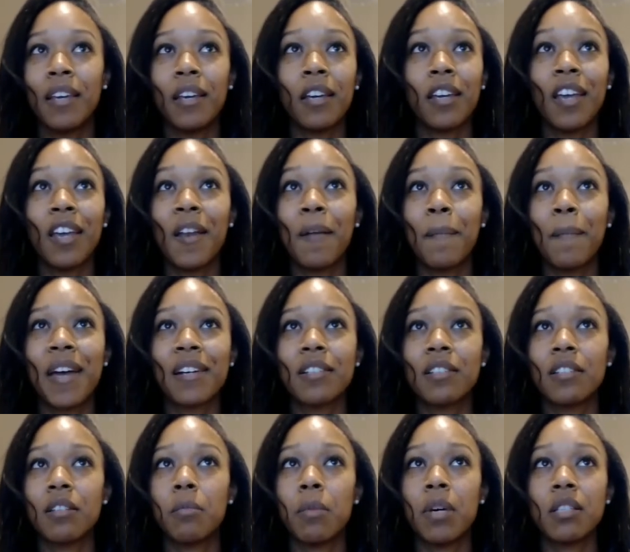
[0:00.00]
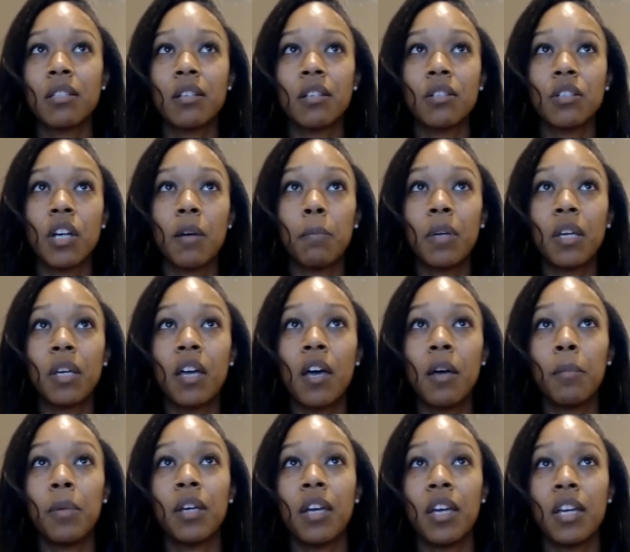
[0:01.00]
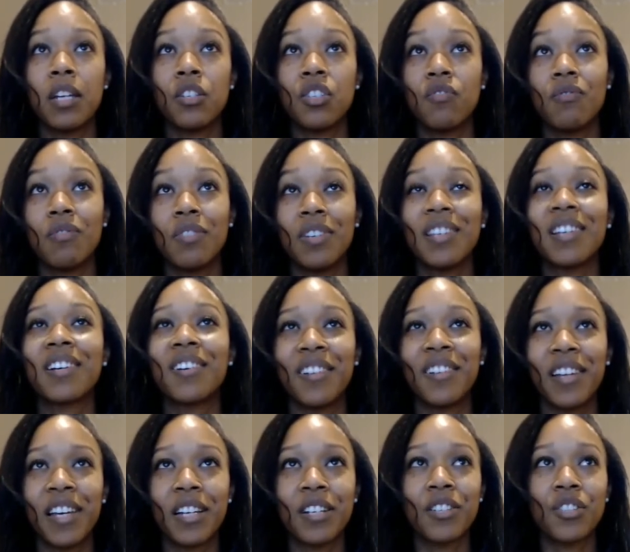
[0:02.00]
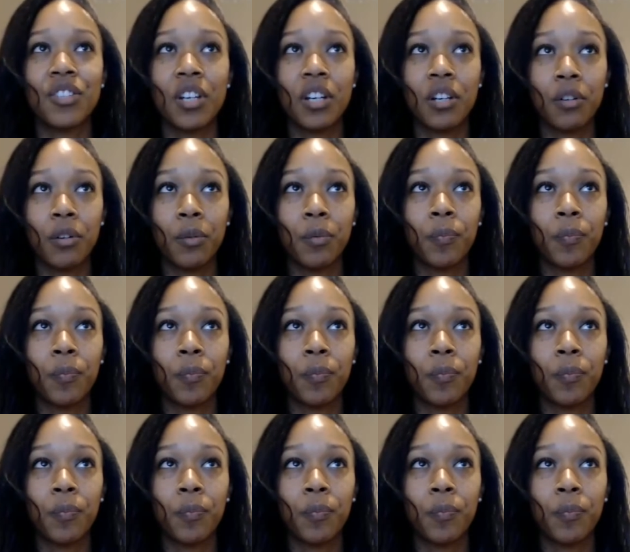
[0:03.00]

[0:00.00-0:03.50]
Getting back to the message, at becoming a vehicle and a channel.